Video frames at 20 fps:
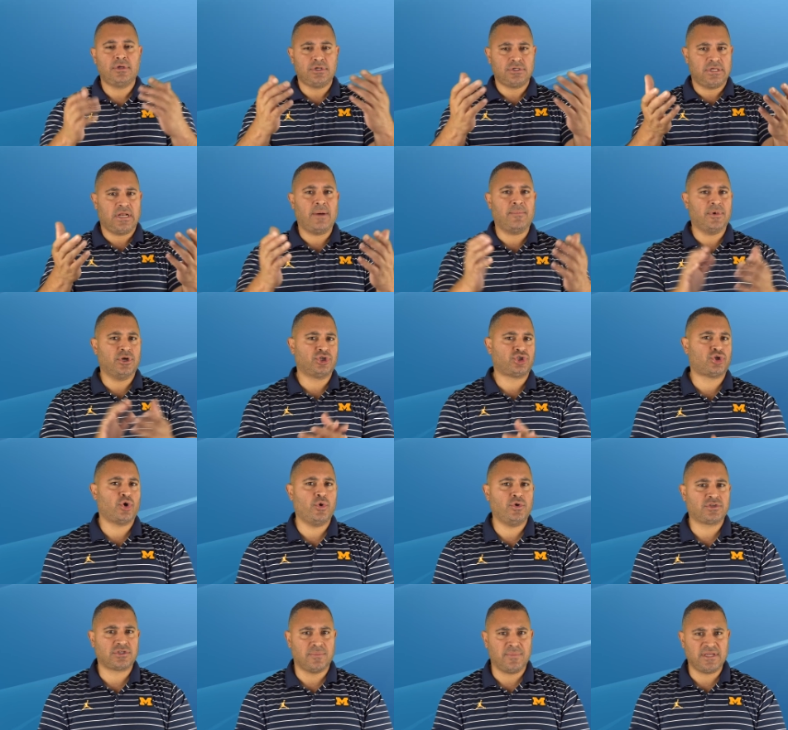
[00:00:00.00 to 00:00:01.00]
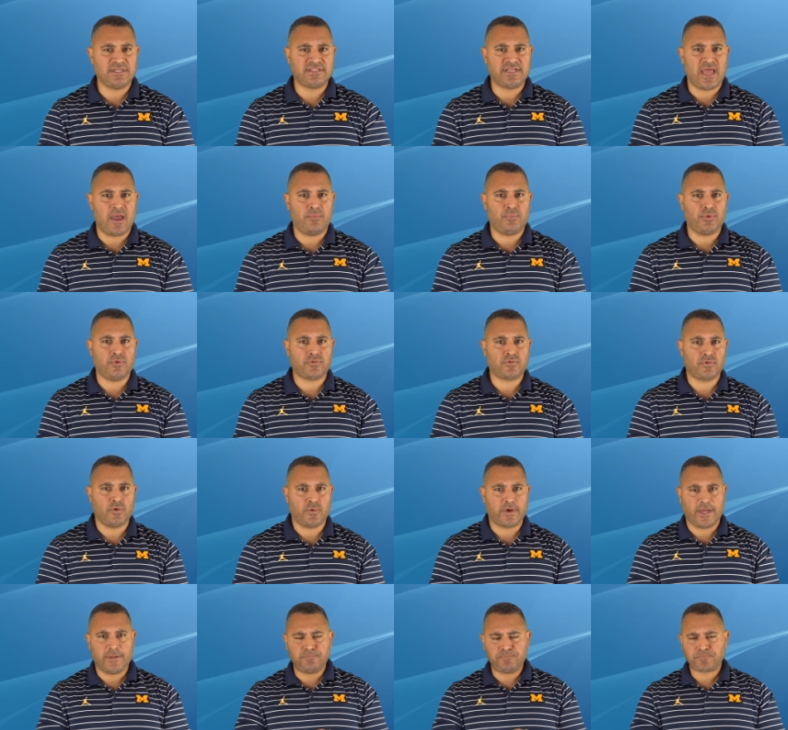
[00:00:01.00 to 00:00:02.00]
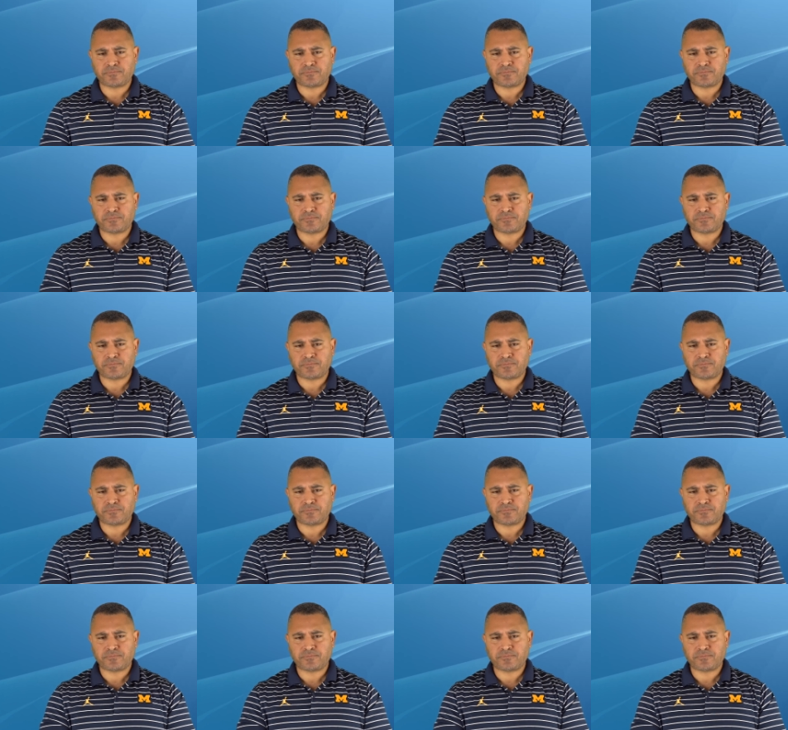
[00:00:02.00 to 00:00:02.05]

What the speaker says: And I'm gonna show you some examples, okay?